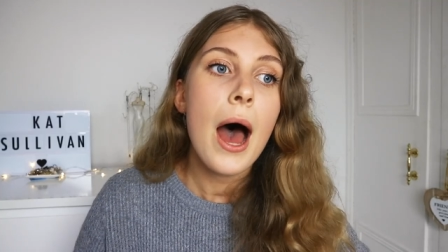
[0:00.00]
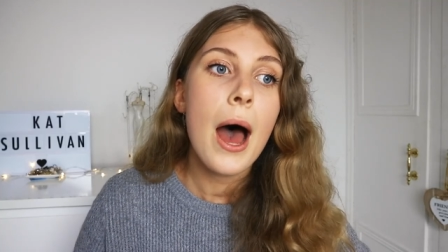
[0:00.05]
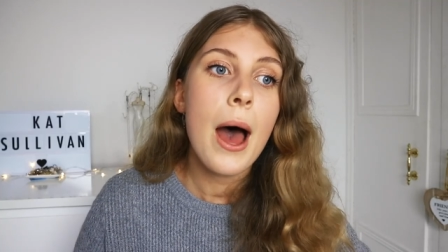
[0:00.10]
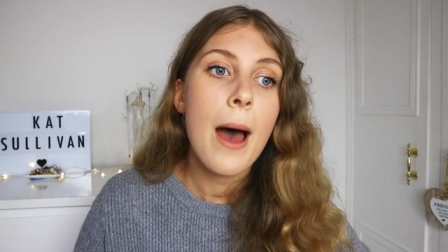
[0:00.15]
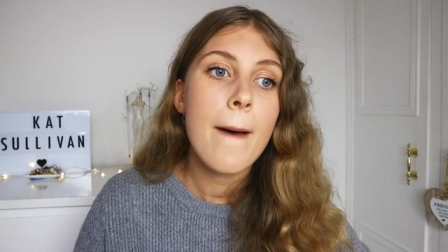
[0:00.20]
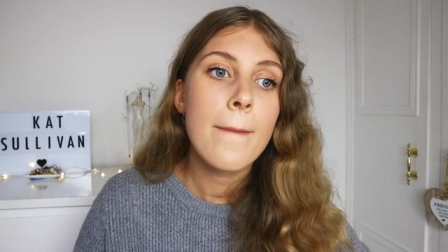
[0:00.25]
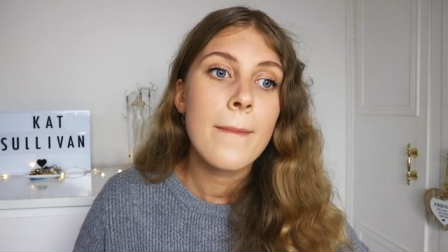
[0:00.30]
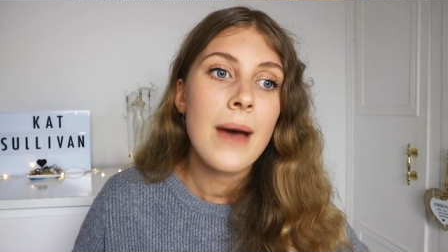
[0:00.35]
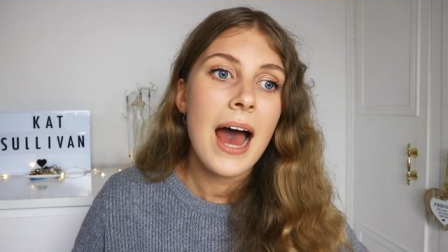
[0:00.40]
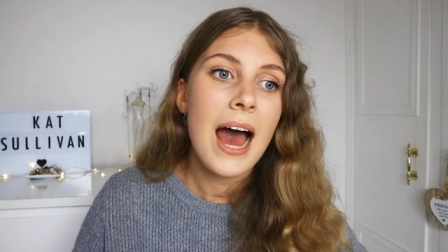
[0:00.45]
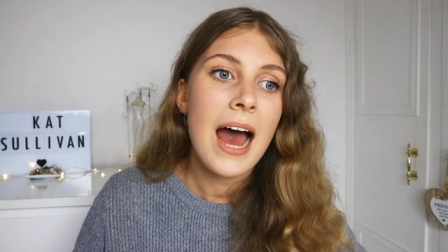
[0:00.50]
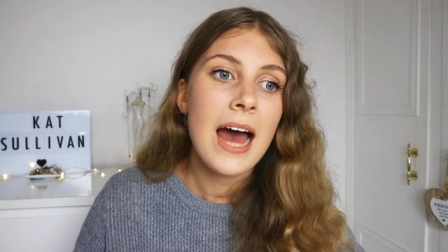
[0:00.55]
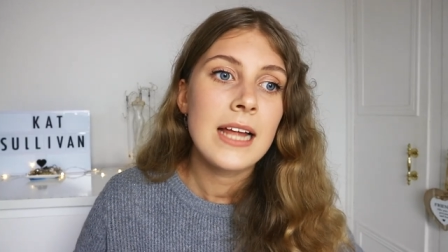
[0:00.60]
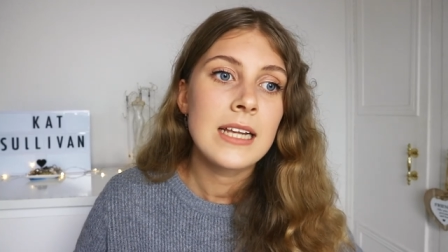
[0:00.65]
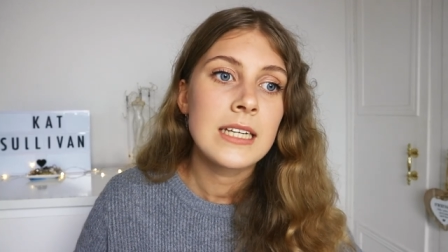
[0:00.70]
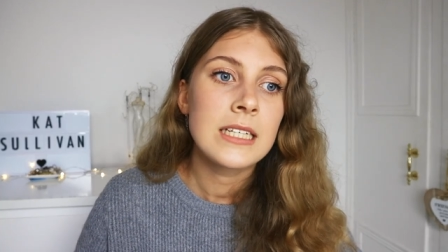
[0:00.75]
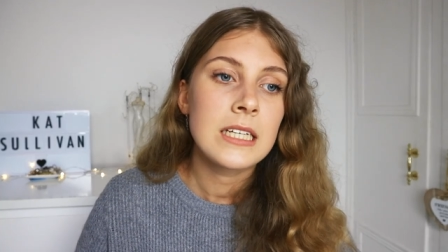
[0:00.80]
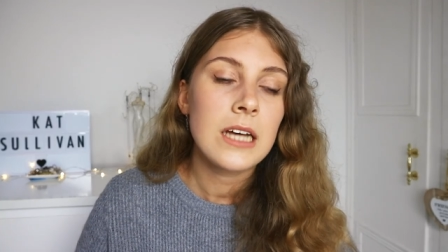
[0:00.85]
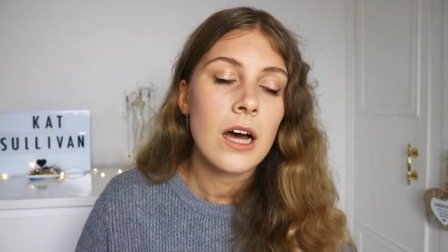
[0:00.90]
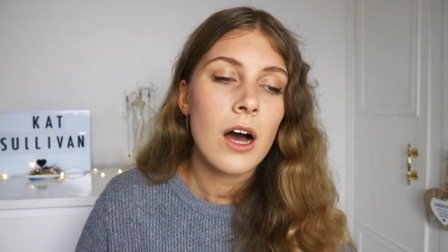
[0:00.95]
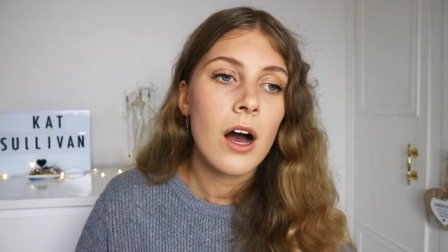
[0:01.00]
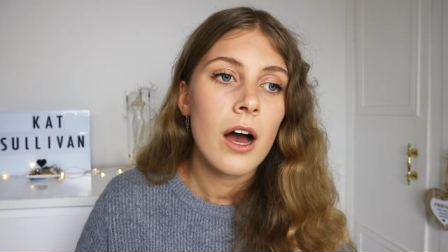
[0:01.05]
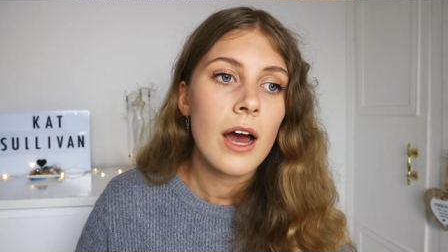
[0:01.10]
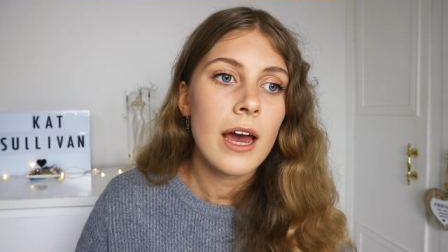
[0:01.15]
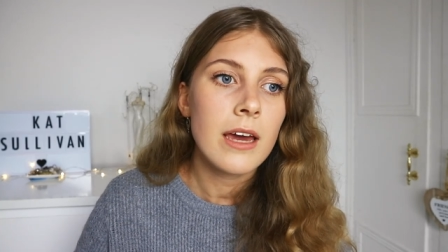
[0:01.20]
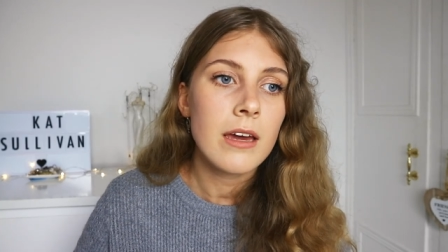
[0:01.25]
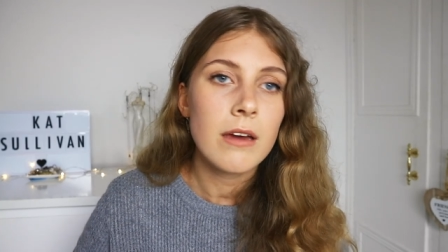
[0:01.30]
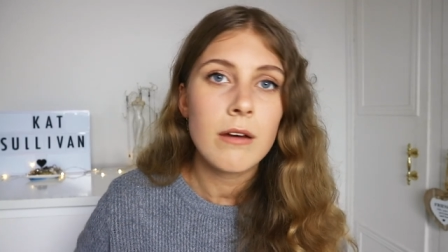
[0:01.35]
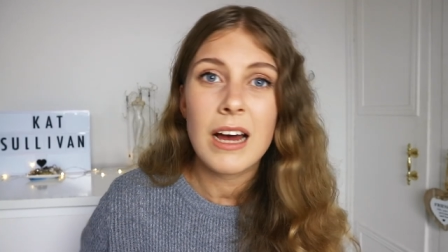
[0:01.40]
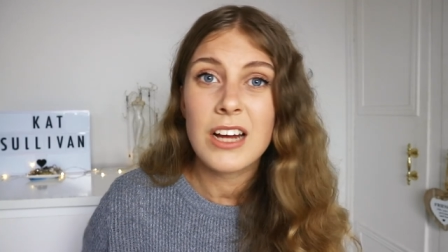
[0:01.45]
Um, and
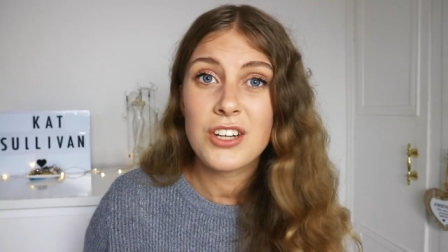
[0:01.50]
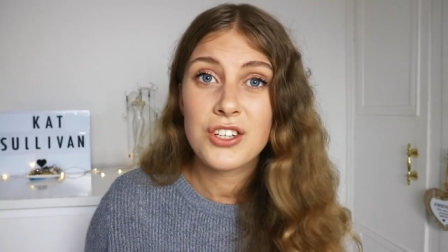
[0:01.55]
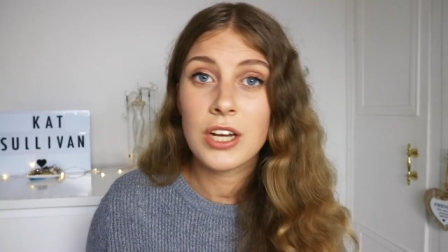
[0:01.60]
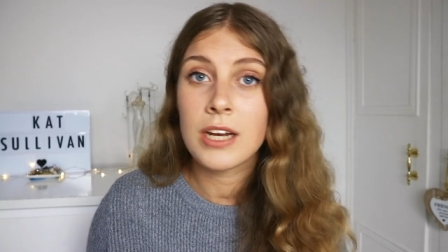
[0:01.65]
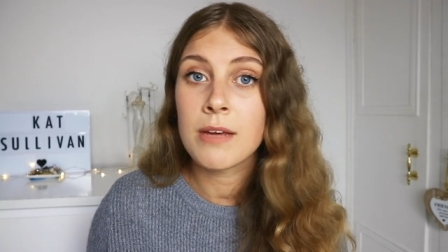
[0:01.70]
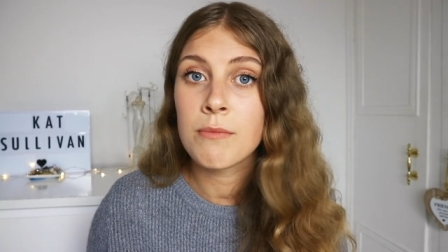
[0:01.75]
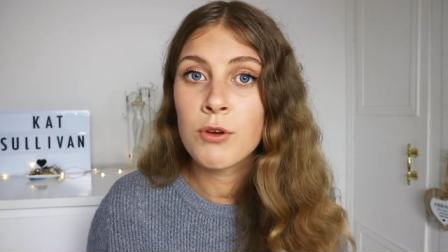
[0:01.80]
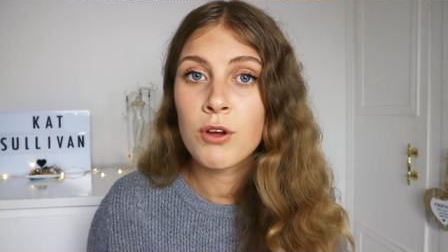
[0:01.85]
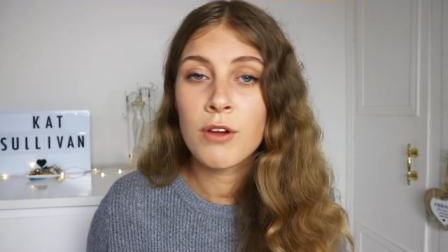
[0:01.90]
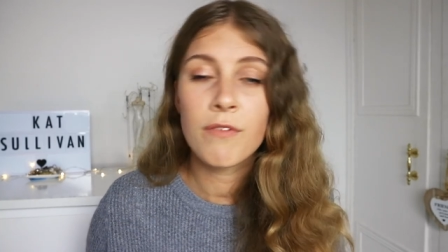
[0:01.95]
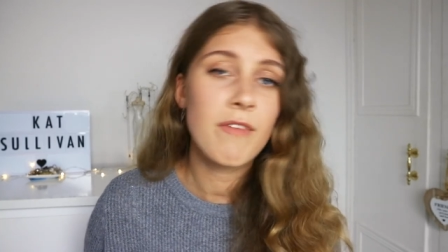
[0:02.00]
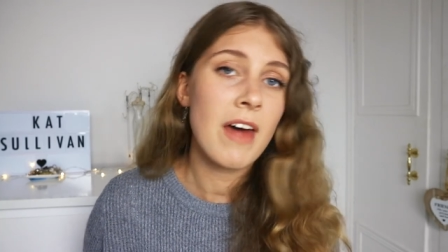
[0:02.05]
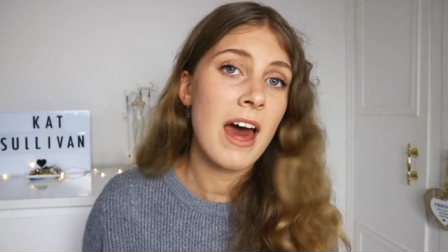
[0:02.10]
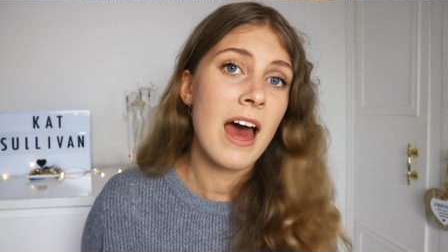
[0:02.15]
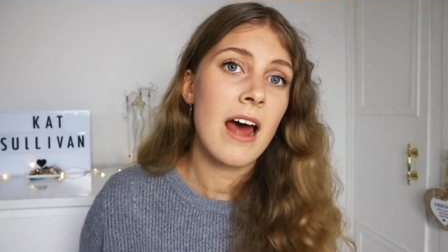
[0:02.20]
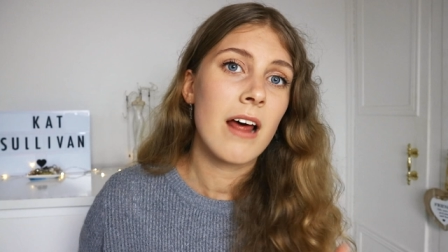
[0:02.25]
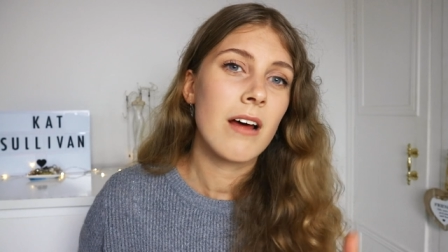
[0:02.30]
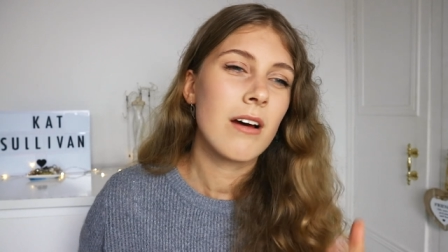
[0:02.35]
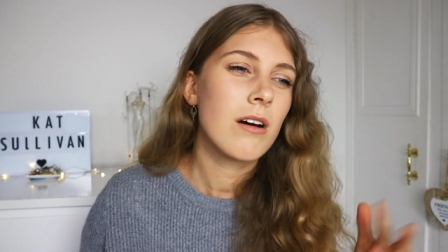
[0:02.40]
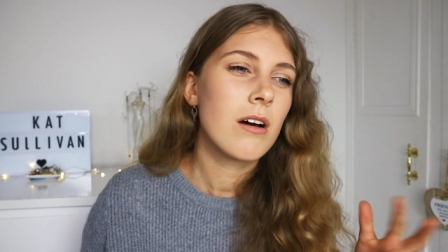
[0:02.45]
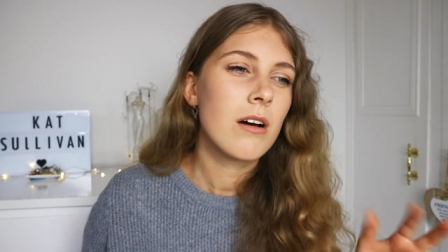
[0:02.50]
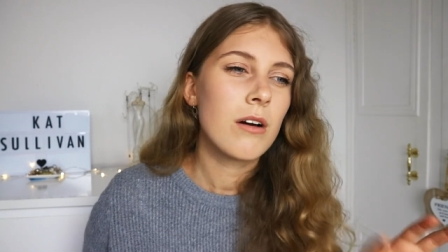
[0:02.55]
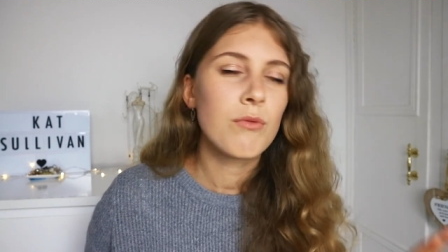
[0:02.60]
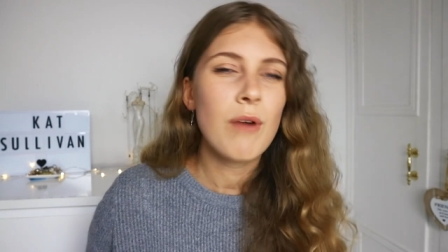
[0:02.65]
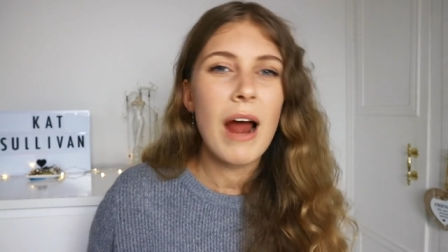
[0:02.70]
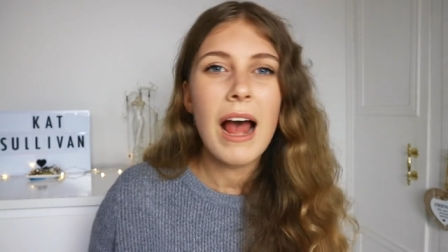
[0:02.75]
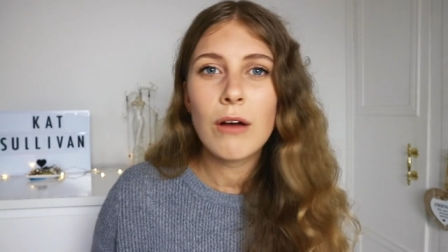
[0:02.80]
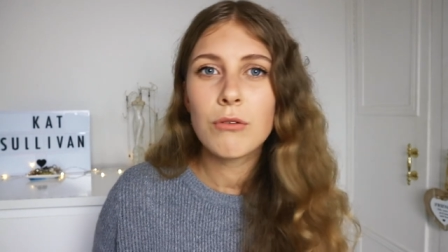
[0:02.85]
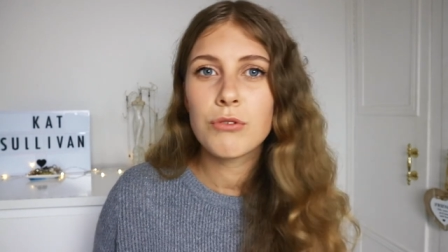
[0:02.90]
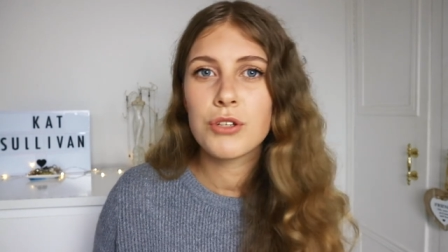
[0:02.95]
I actually moved there
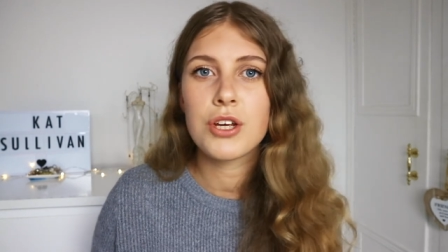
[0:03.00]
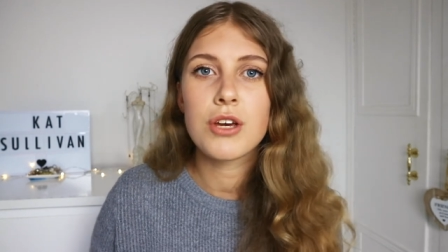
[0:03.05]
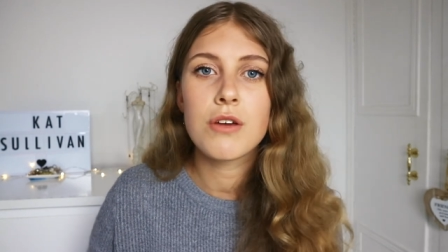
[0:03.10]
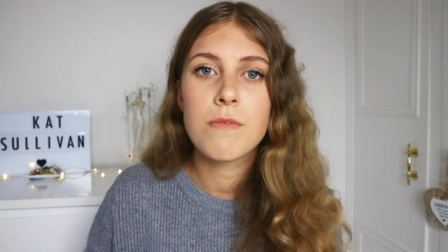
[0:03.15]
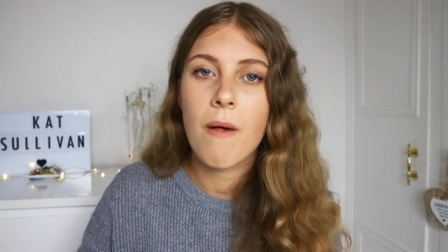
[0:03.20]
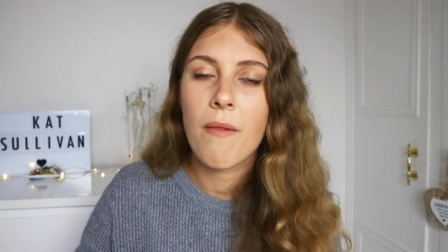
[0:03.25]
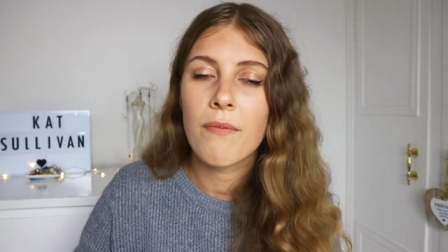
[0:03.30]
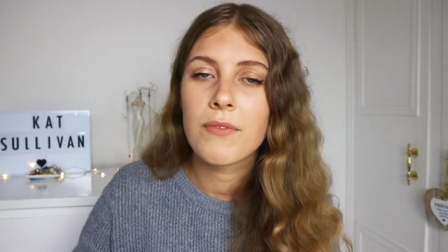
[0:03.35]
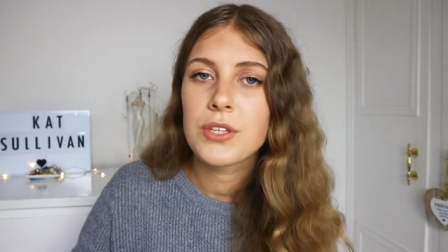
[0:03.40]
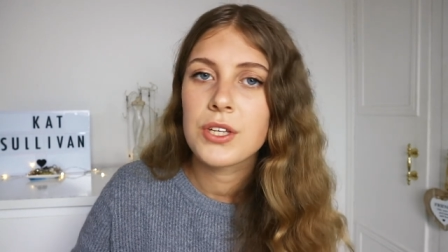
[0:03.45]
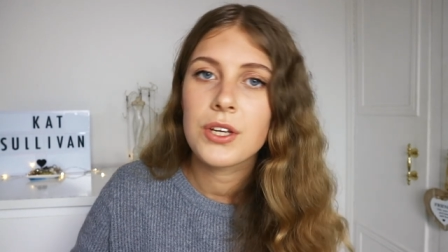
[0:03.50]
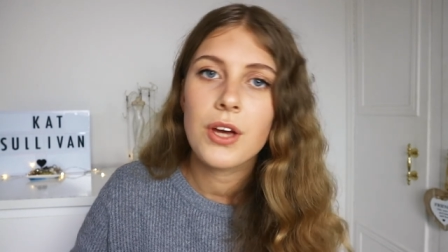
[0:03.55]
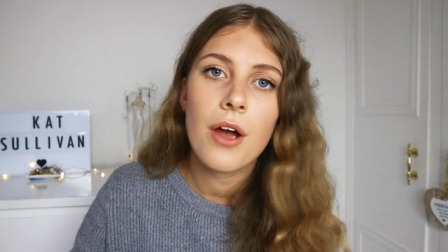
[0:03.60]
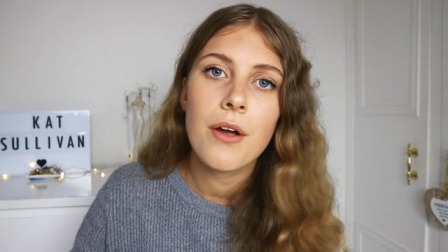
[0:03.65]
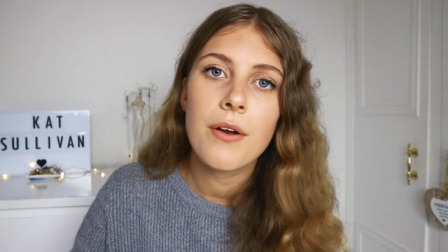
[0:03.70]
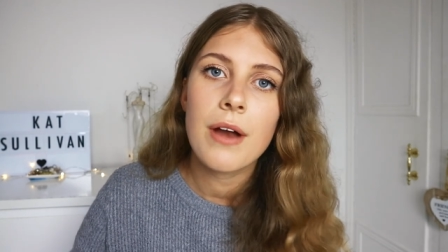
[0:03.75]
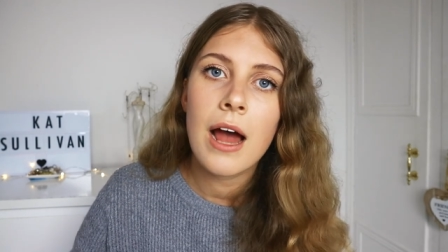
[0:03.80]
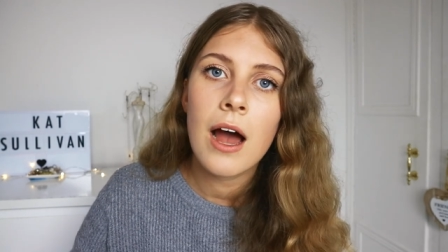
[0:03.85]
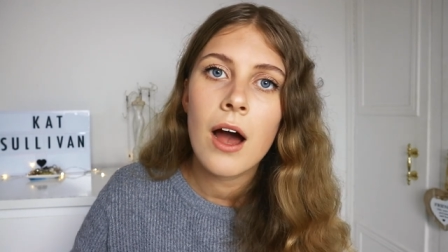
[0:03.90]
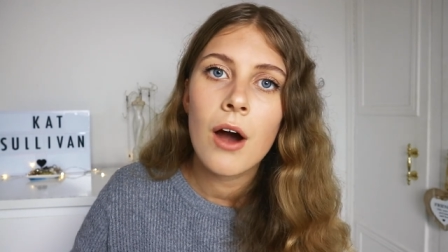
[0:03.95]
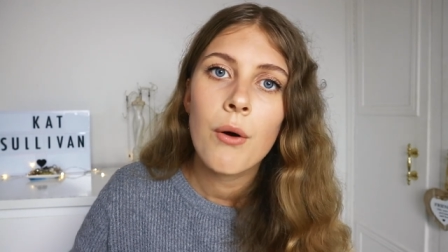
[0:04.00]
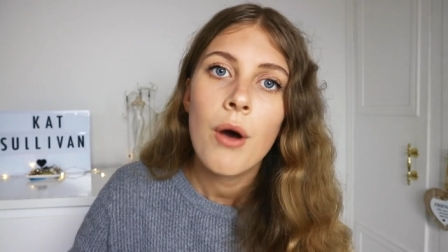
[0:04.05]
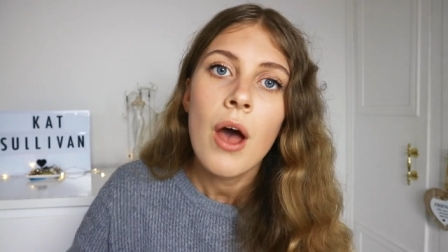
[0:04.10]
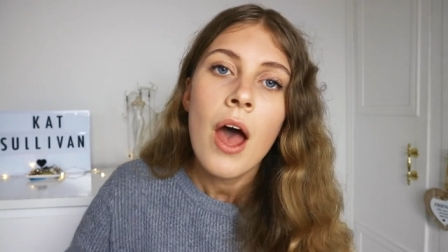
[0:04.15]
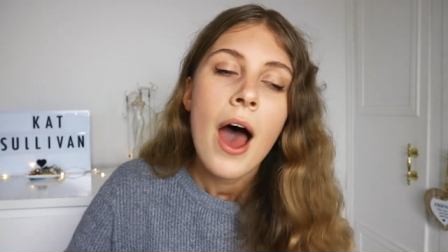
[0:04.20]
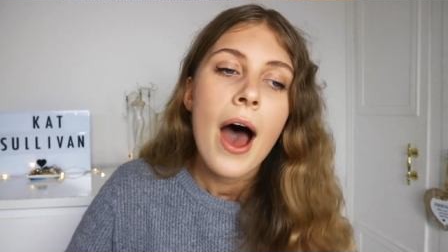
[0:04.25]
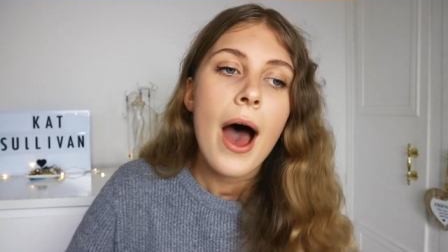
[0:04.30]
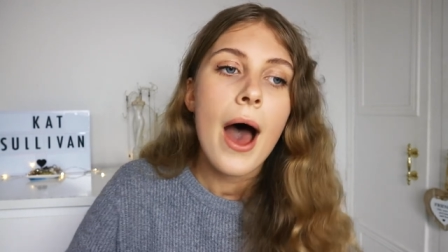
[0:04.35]
around two months ago now